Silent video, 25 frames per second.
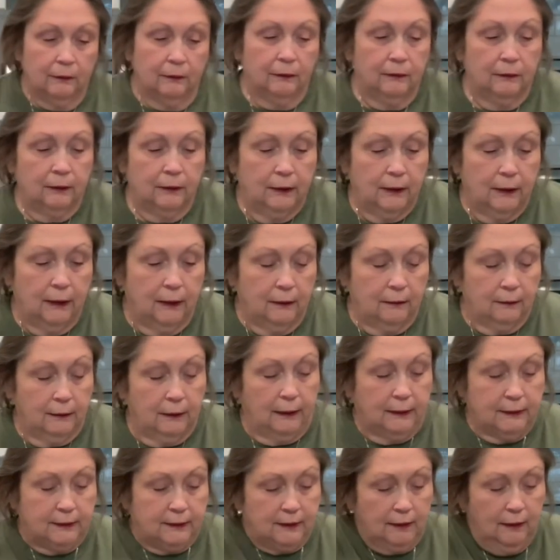Now,
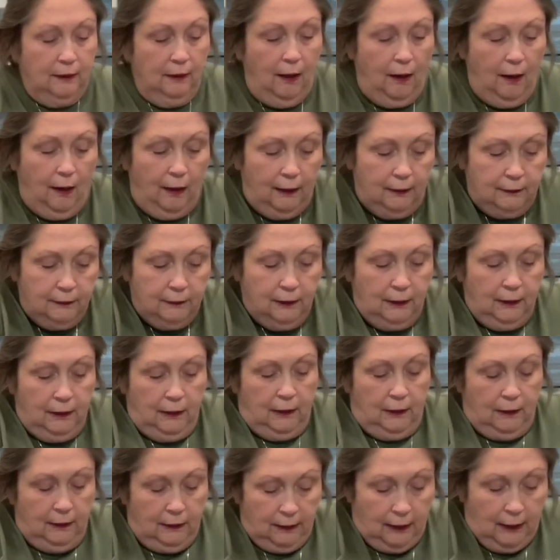that's a lot.
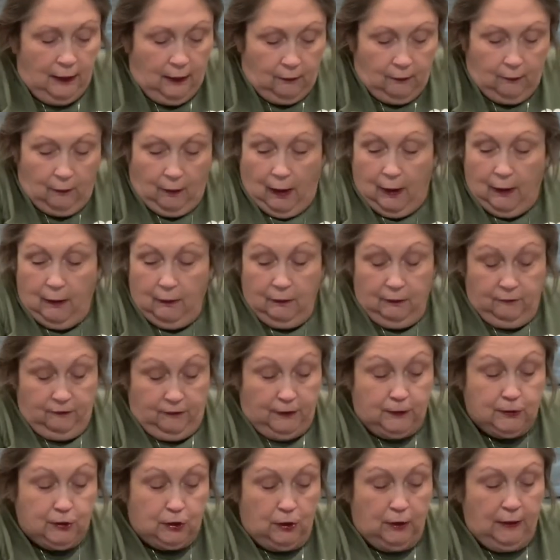Now, I'll
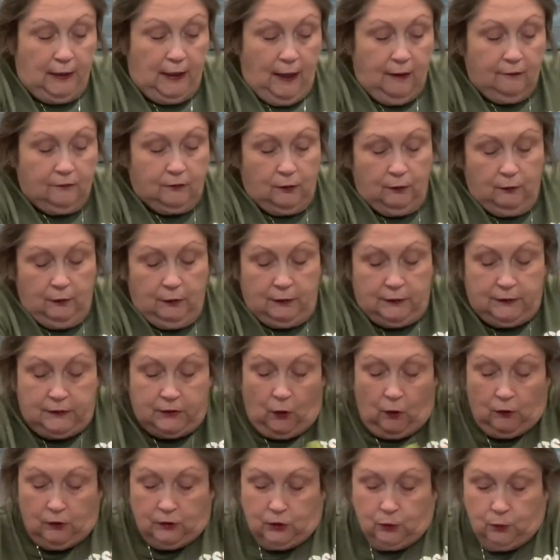eventually, after it
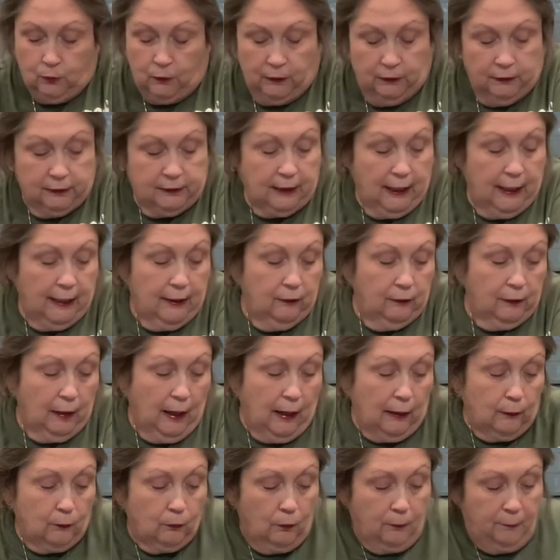starts to wilt down,
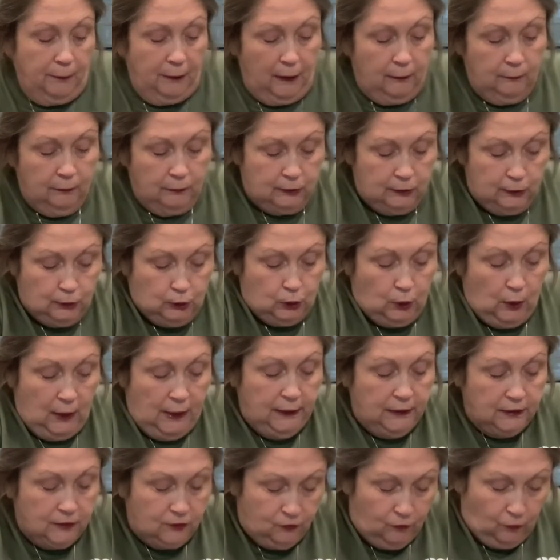I will be able to
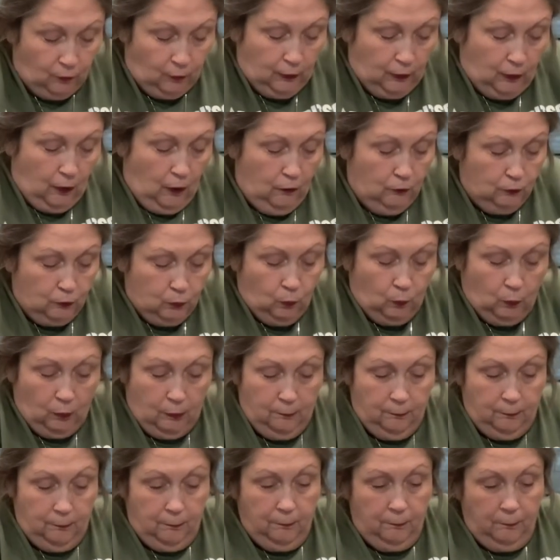transfer it all to
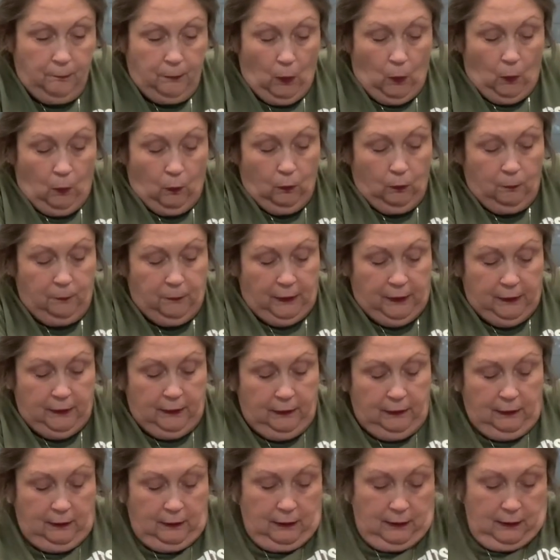one bowl, but
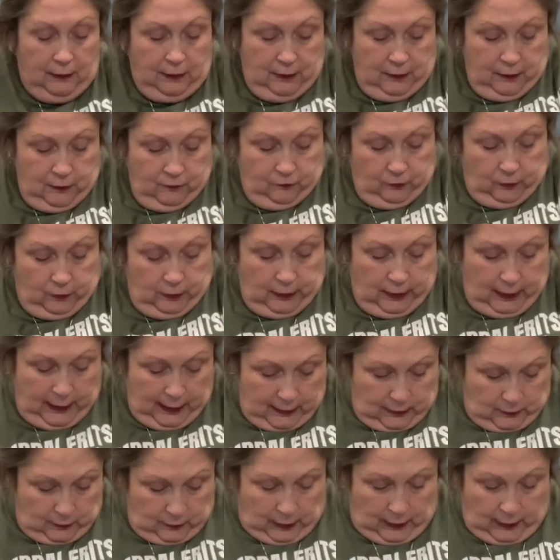for
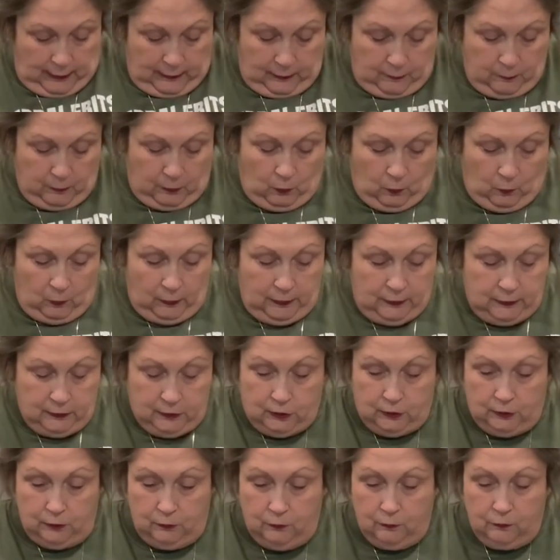now, I am going
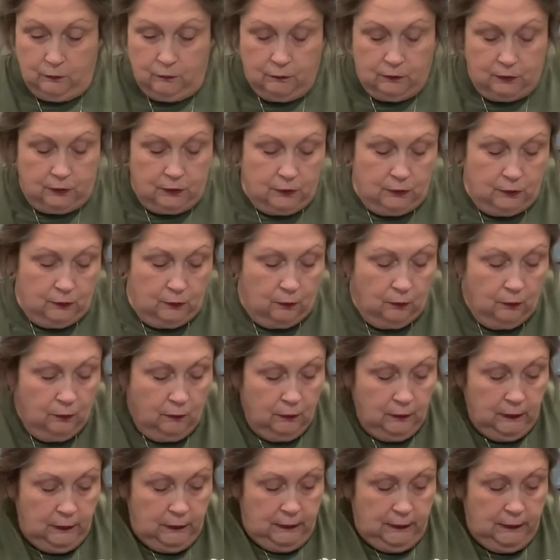to do
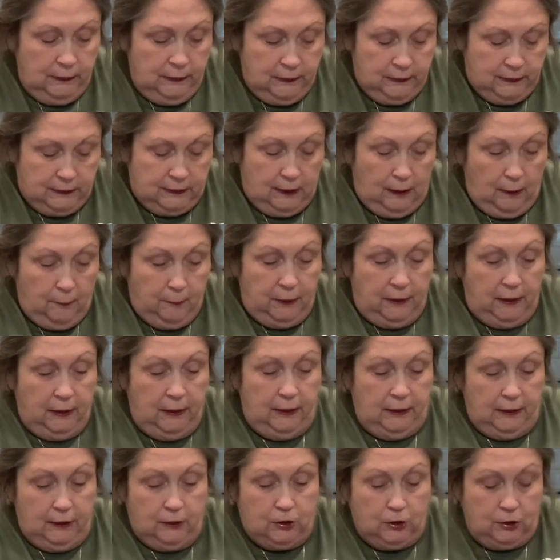some in
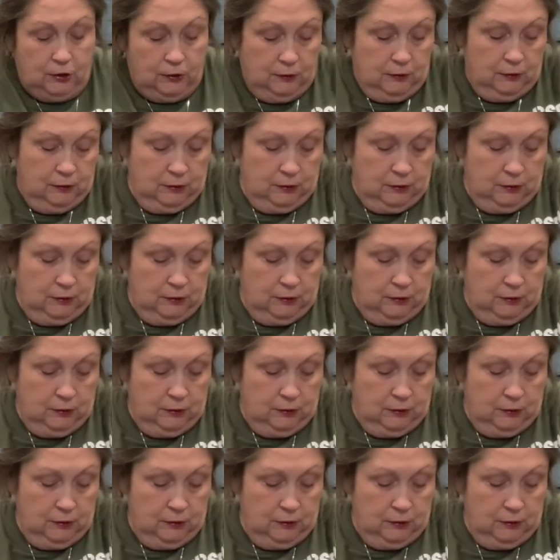each.